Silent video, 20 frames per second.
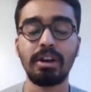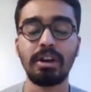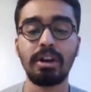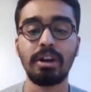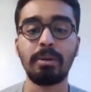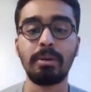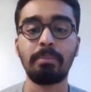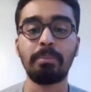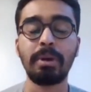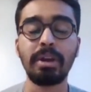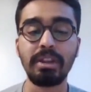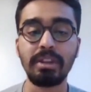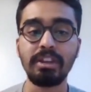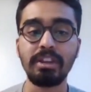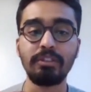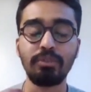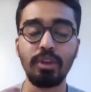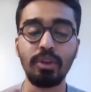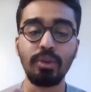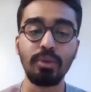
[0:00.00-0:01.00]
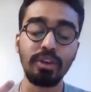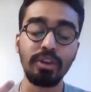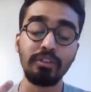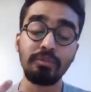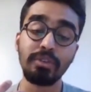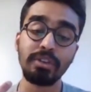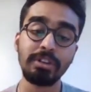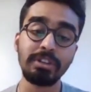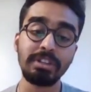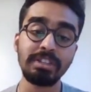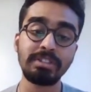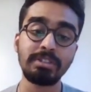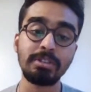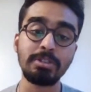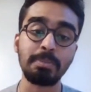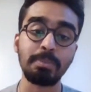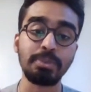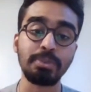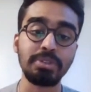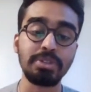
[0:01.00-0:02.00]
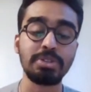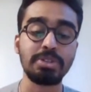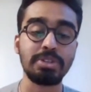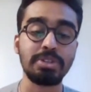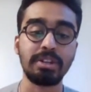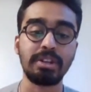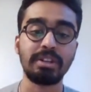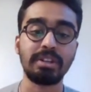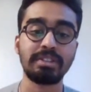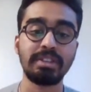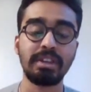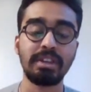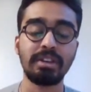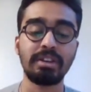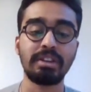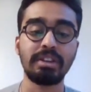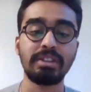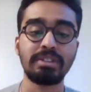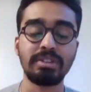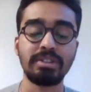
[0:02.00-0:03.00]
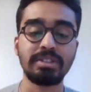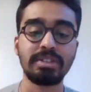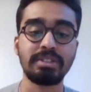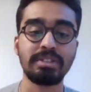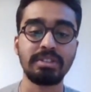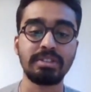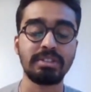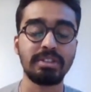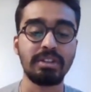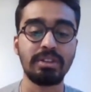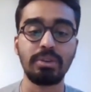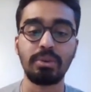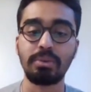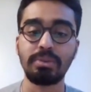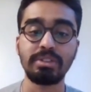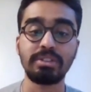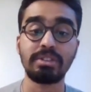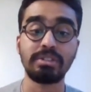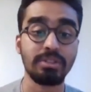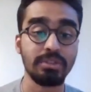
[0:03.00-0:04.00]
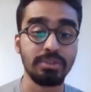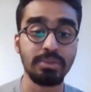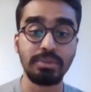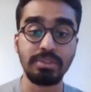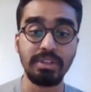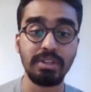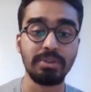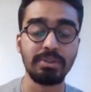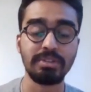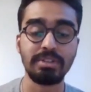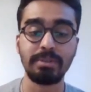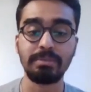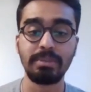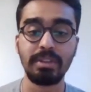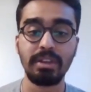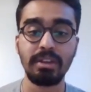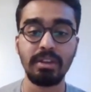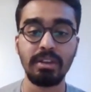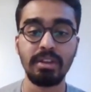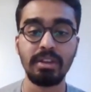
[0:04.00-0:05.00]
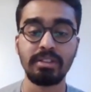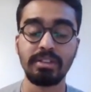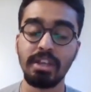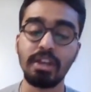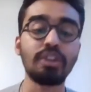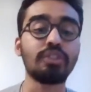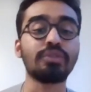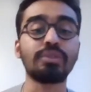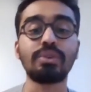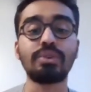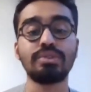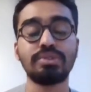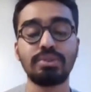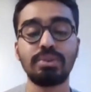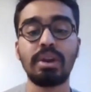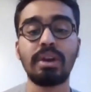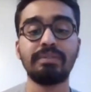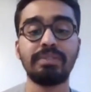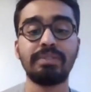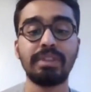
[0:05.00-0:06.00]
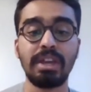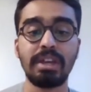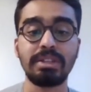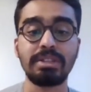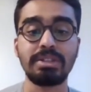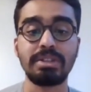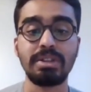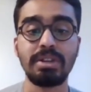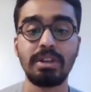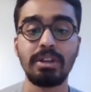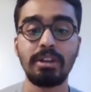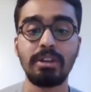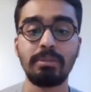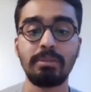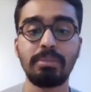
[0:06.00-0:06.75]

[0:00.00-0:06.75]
Uh, but if you're looking for a research position, say a research assistant or research associate or something, then of course you have the edge.